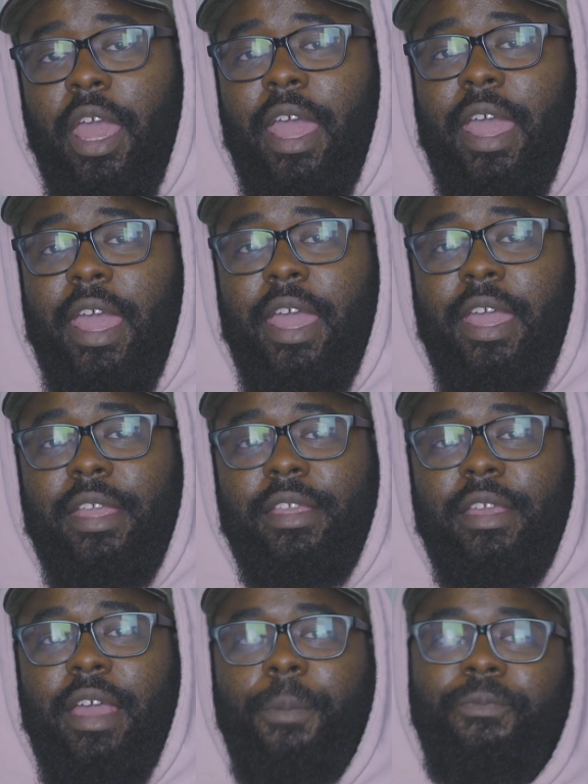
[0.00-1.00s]

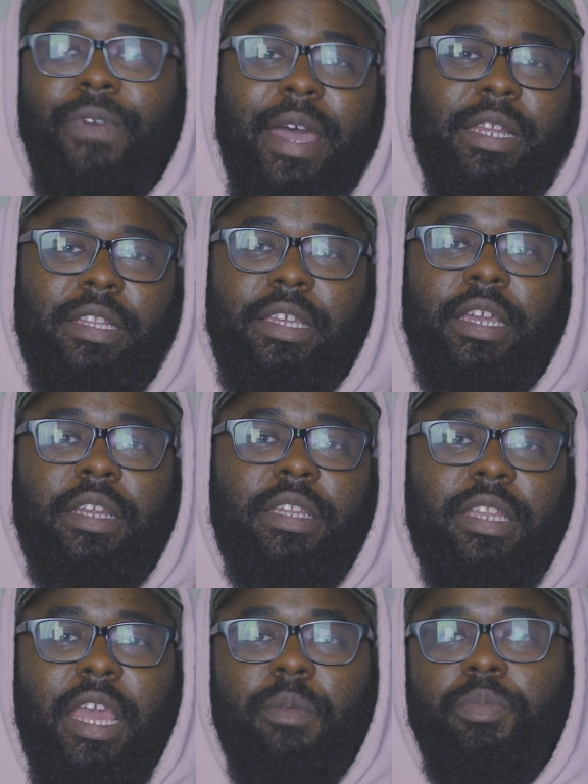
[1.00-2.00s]
and I'm finally gonna
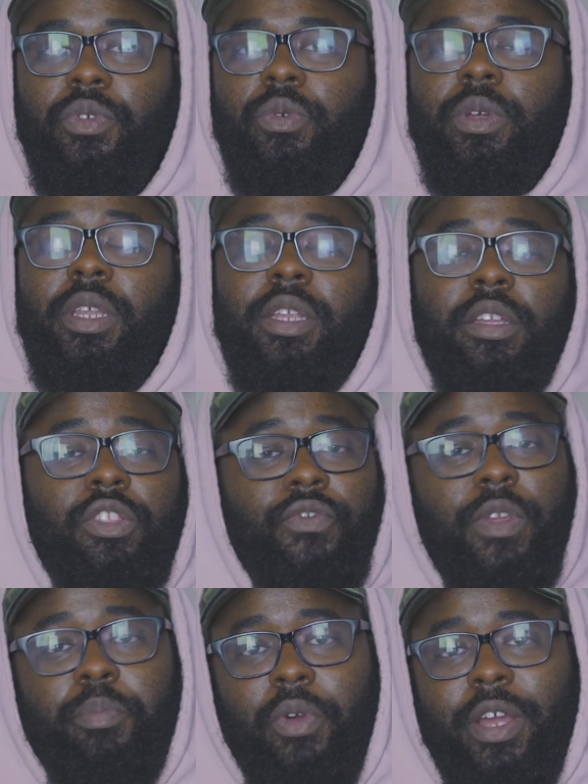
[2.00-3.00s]
debut it in a
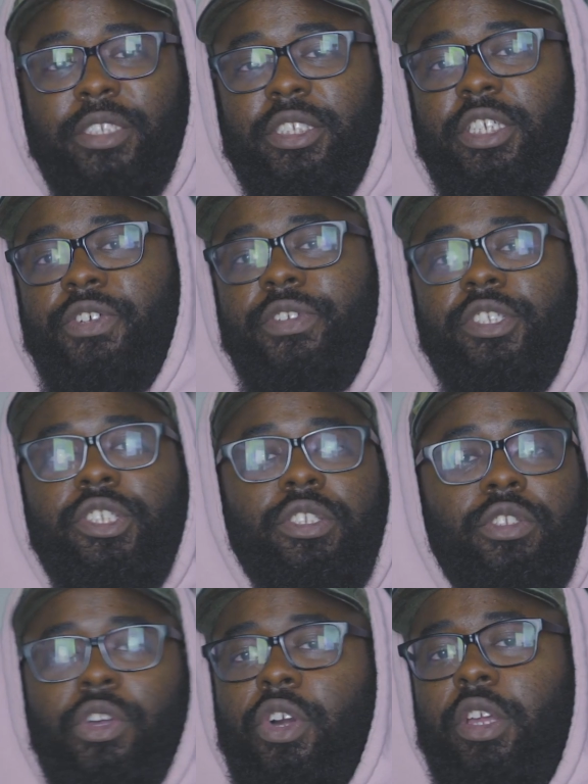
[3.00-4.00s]
three-part series,
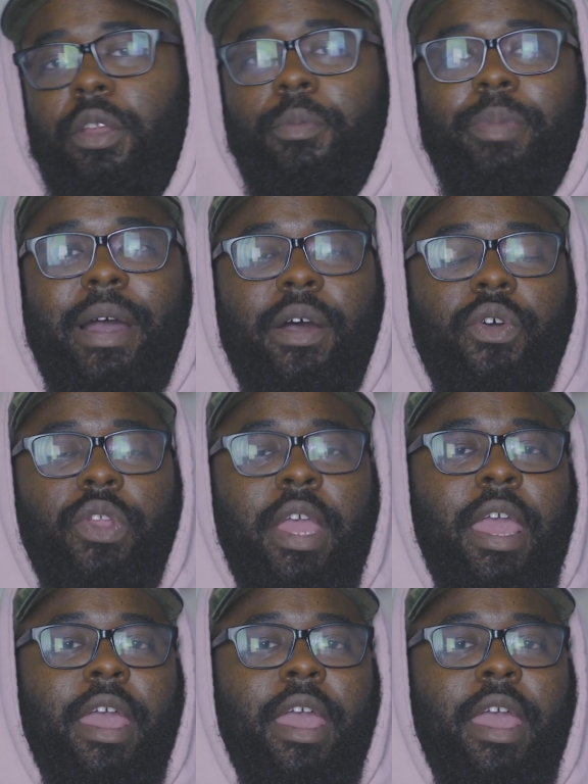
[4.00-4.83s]
just talking about